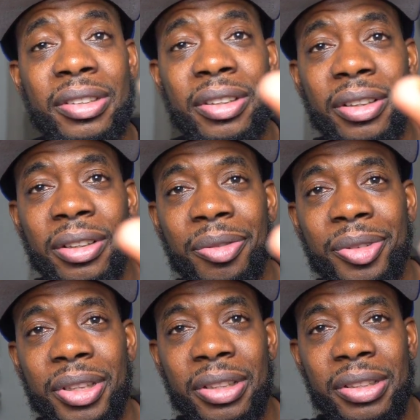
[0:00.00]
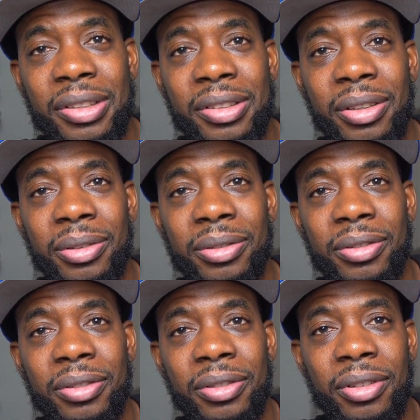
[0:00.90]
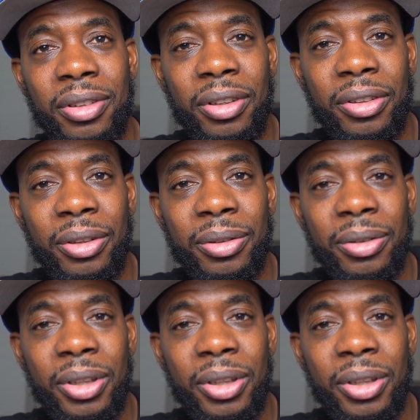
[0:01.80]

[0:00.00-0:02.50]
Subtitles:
the feet of these though. So